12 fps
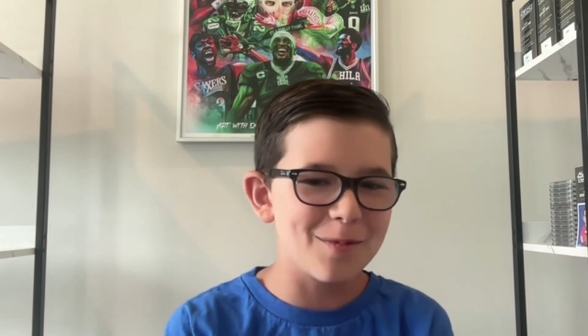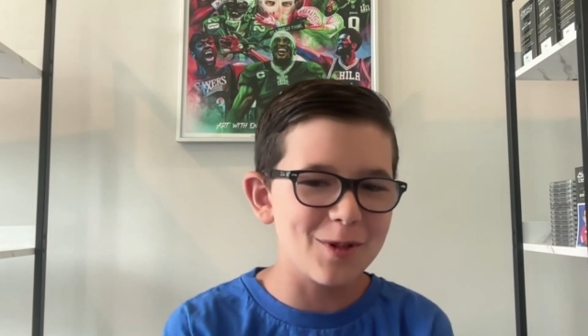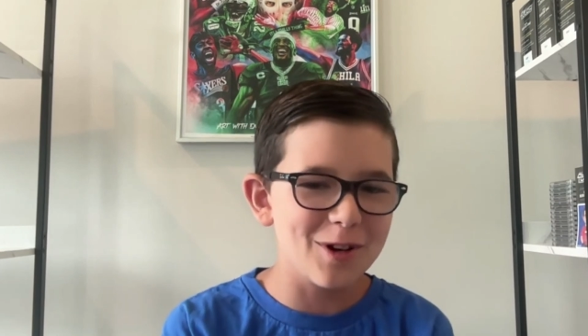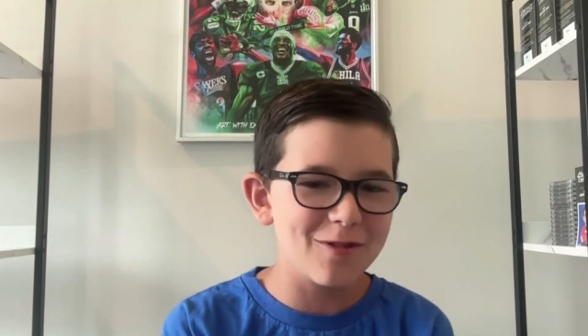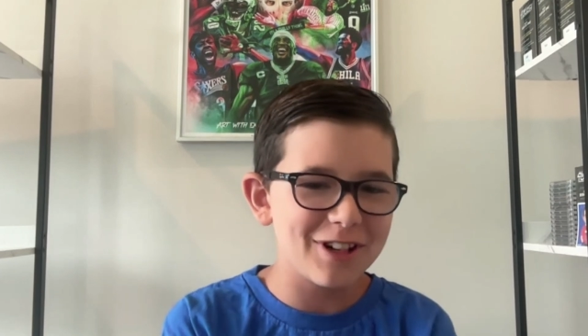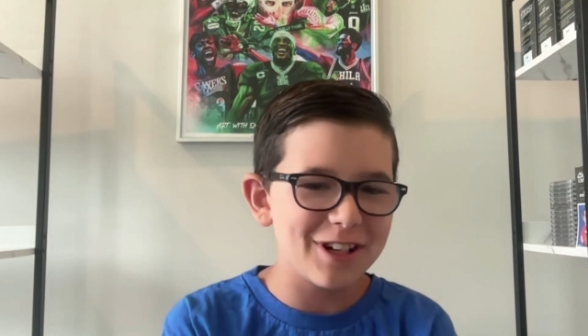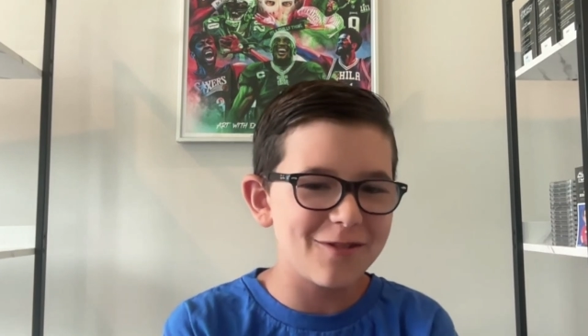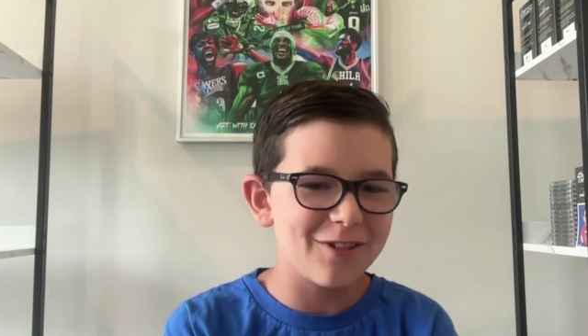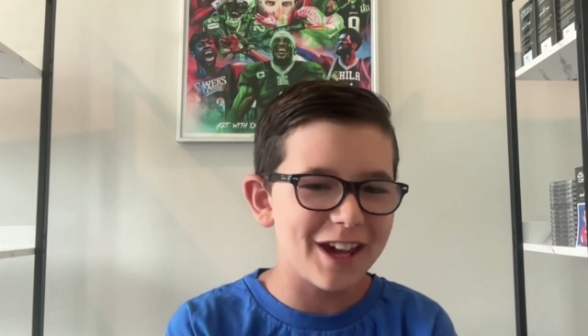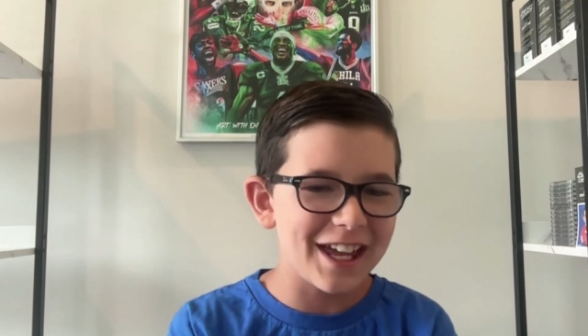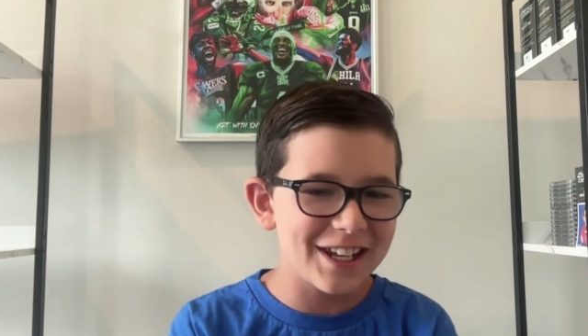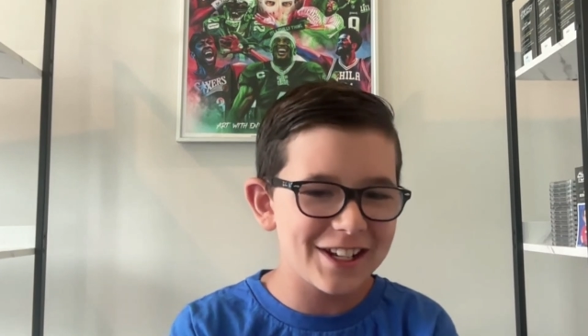more of an
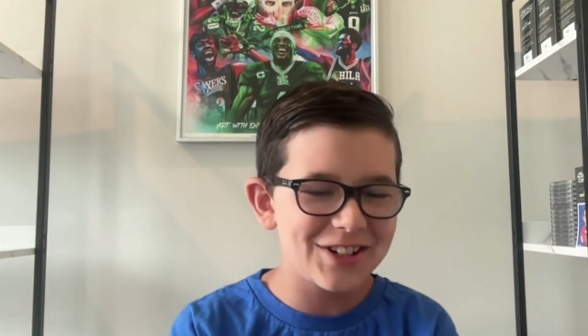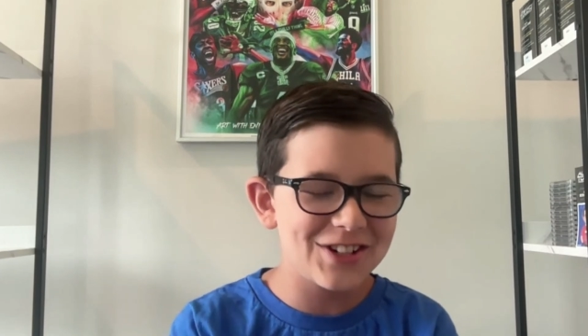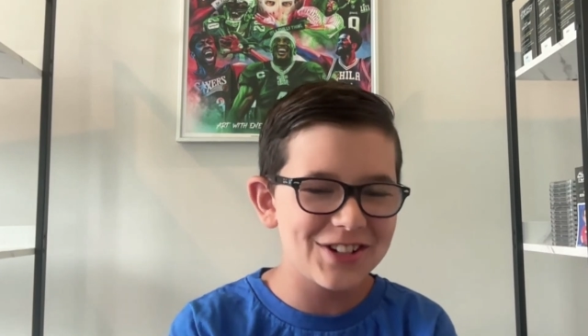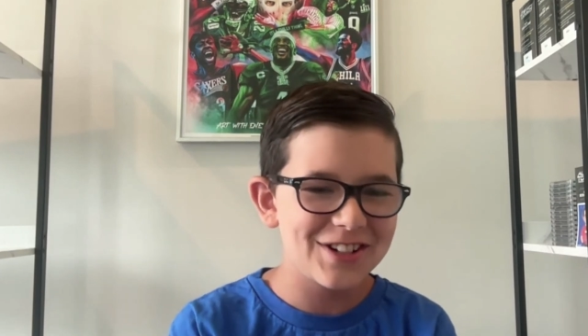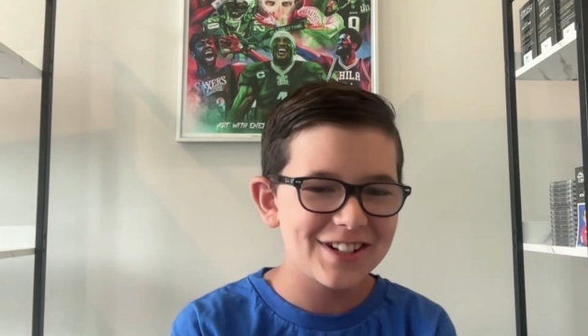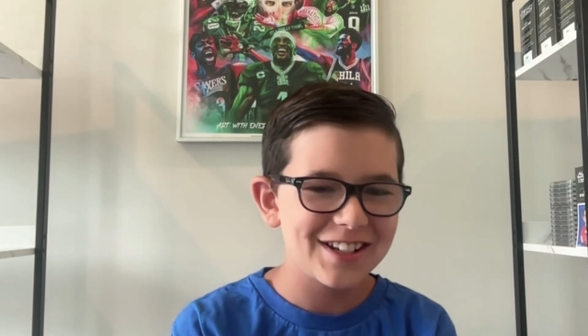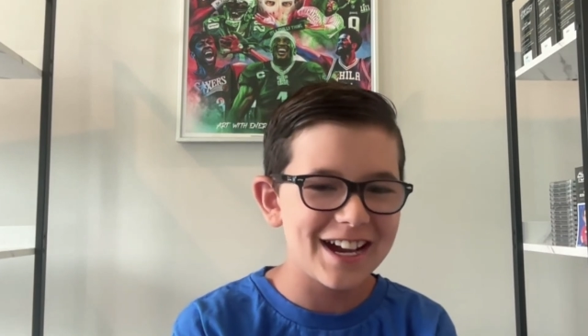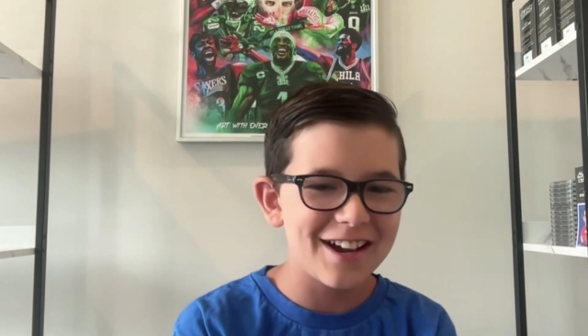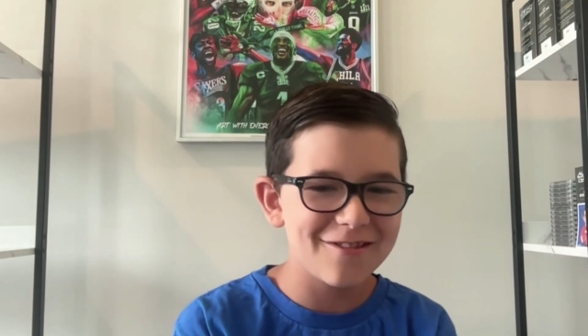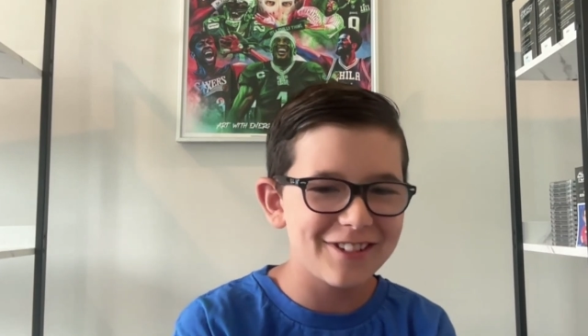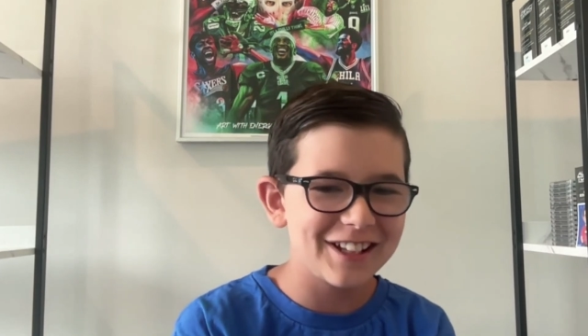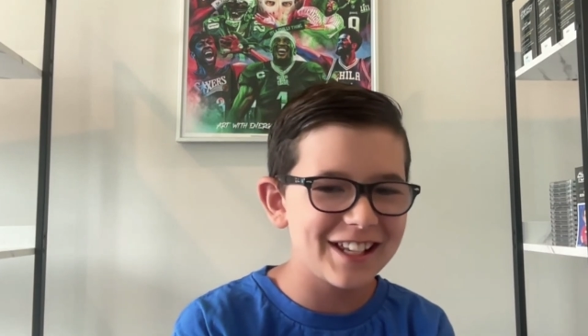advantage,
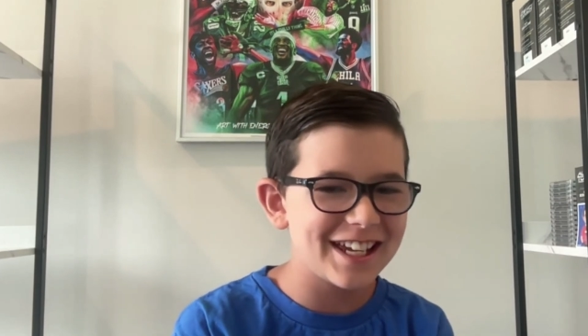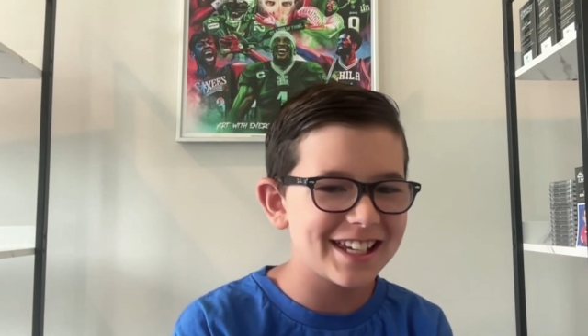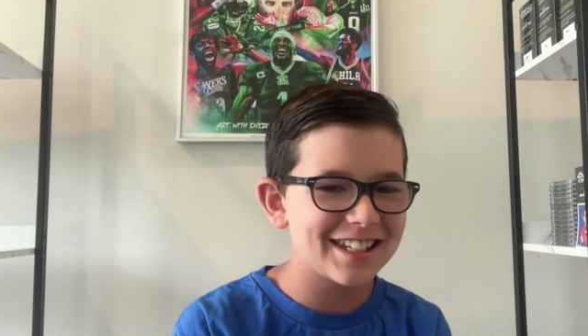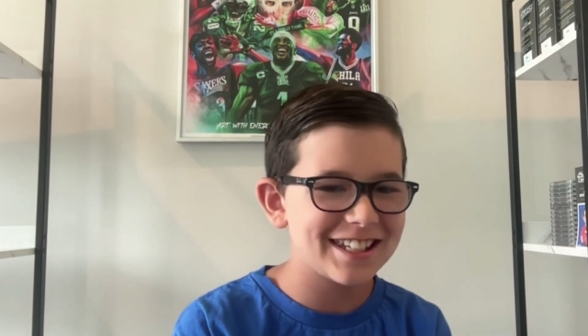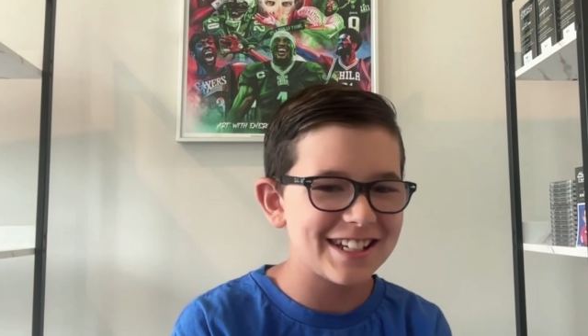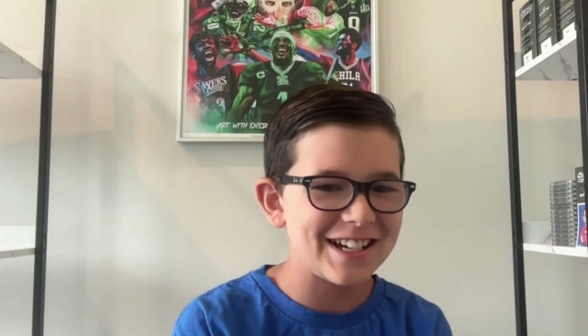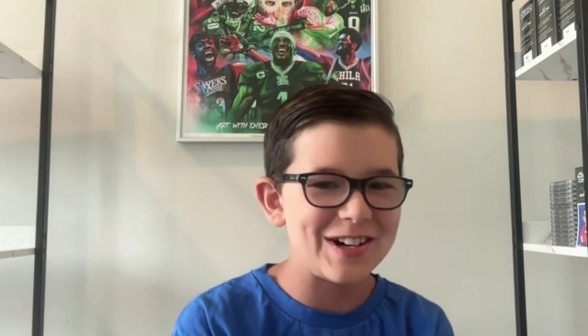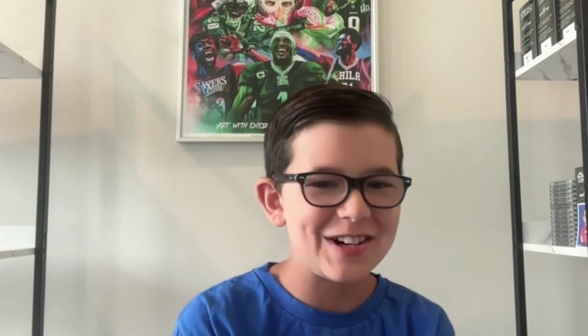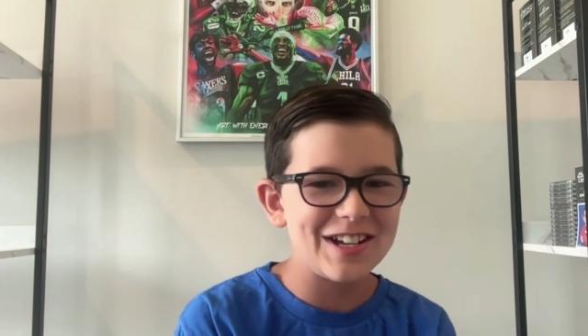I feel like. So